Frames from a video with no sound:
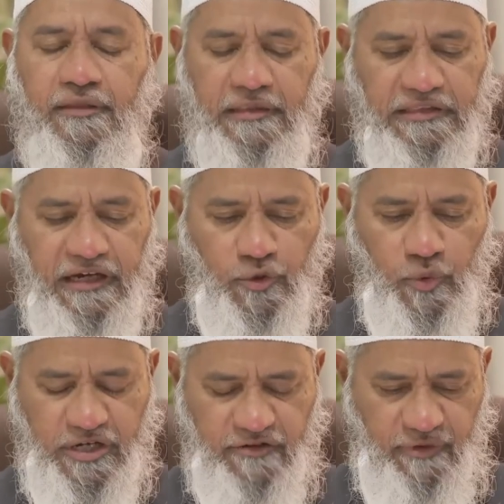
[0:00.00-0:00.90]
The third
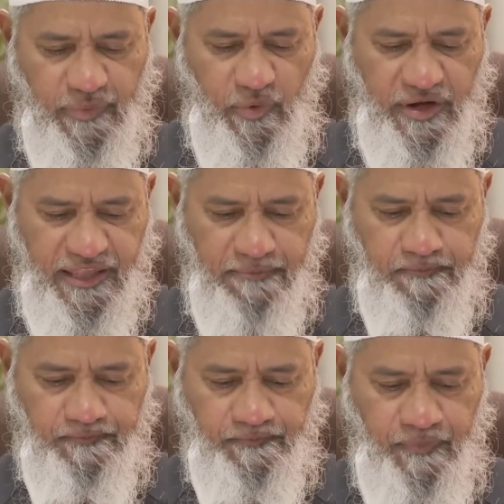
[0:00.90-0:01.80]
question from the WhatsApp.
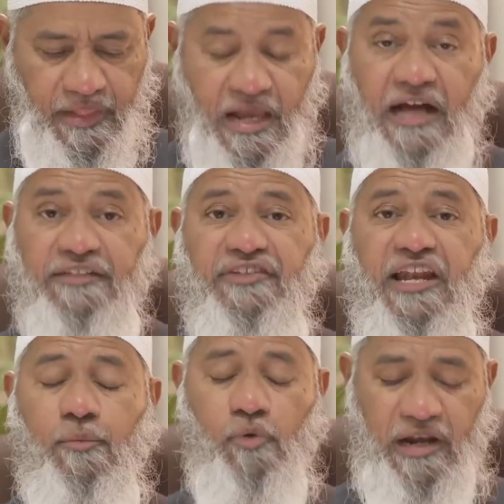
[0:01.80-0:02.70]

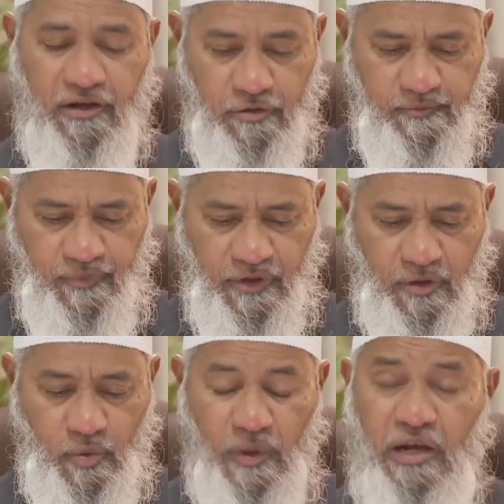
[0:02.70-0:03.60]
Assalamu alaikum.
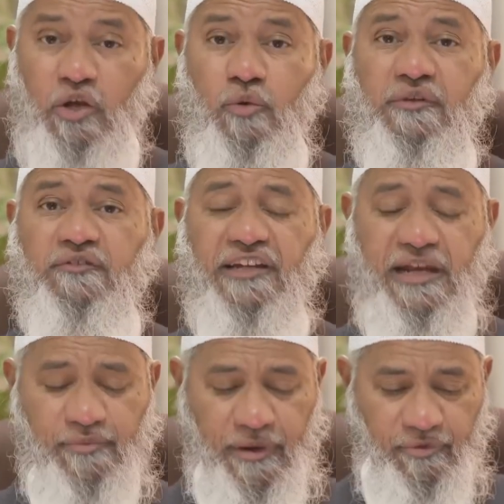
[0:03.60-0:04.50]
Walaikum
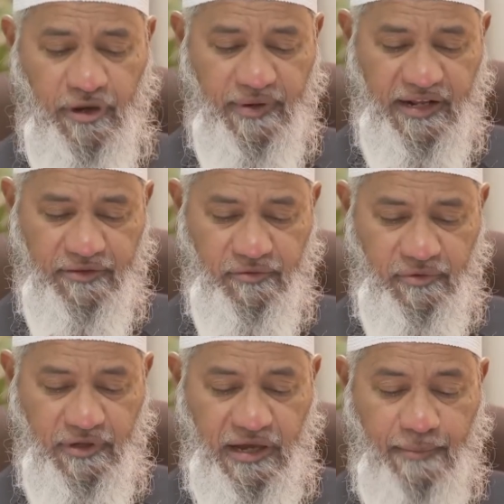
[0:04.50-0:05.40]
assalam wa rahmatullahi wa barakatuh.
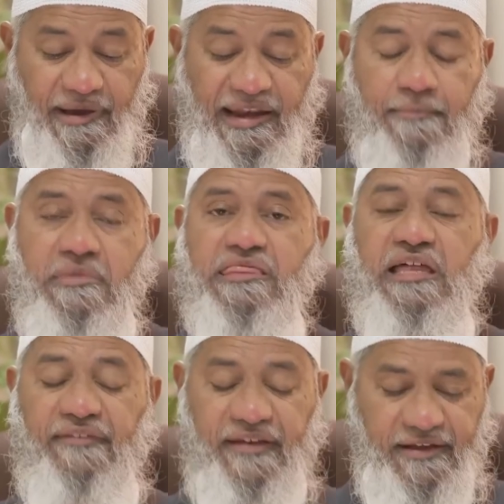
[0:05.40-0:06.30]
My name is
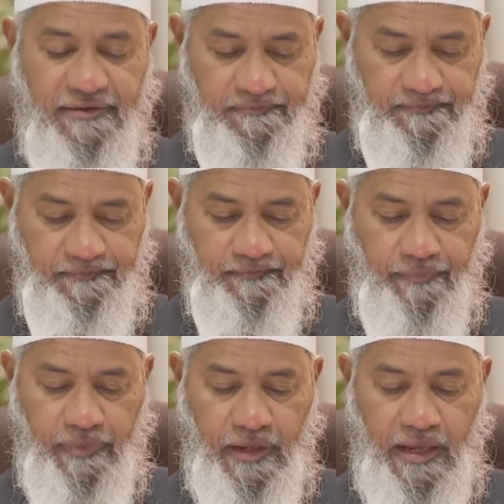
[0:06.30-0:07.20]
Sadiq.
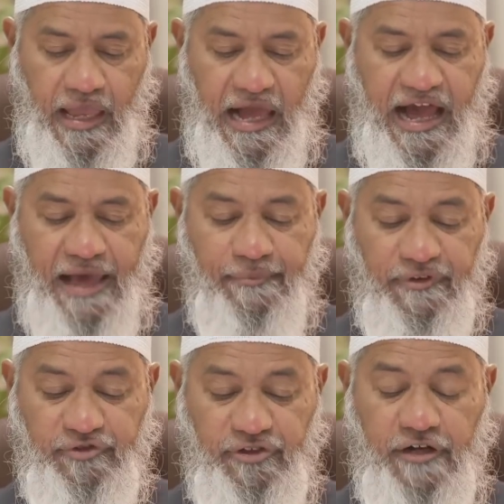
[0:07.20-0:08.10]
I am
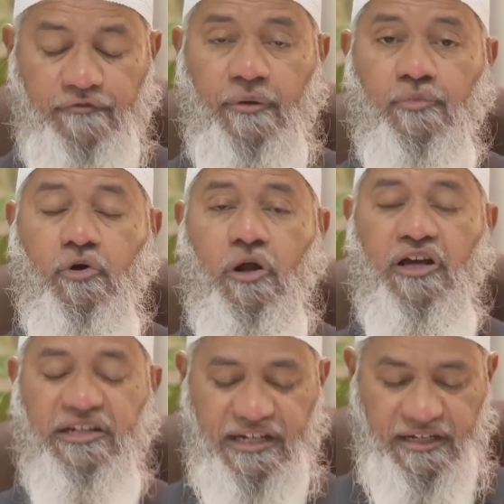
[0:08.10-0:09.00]
a student from
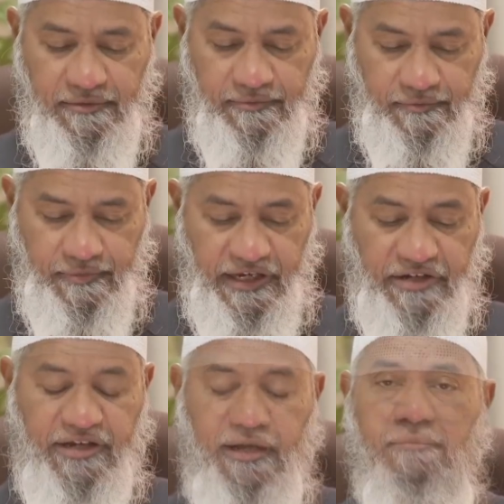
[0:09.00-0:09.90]
Kolkata,
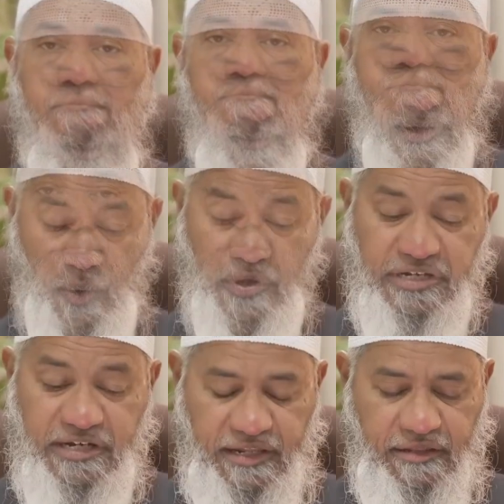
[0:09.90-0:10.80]
India. My
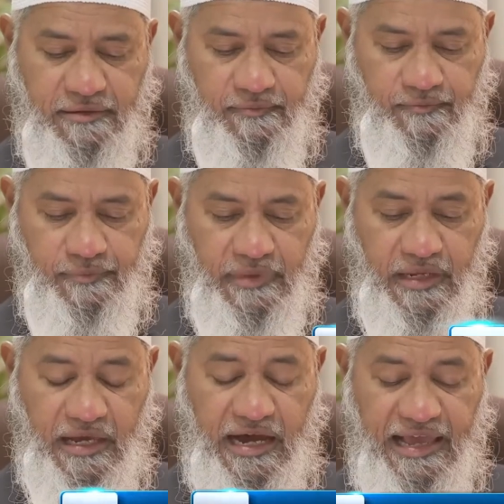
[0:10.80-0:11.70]
question is,
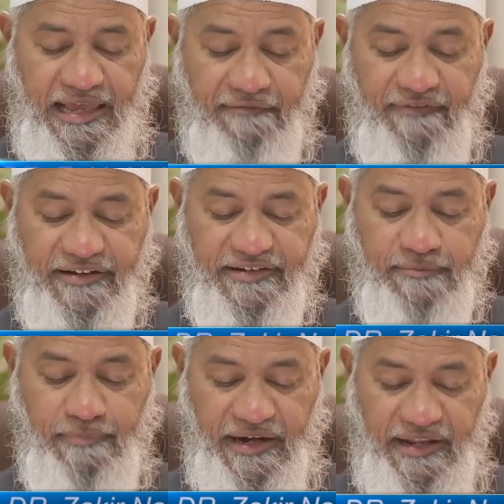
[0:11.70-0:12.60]
I
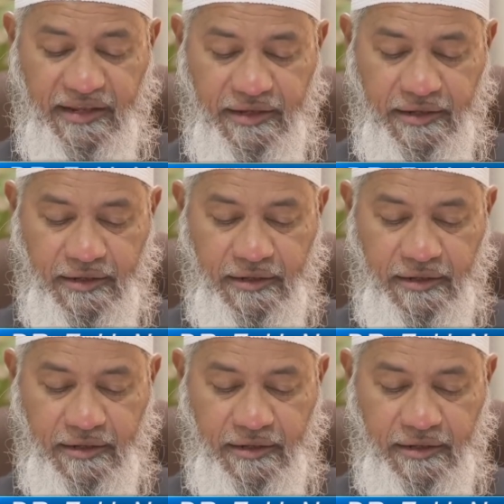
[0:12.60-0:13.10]
invested money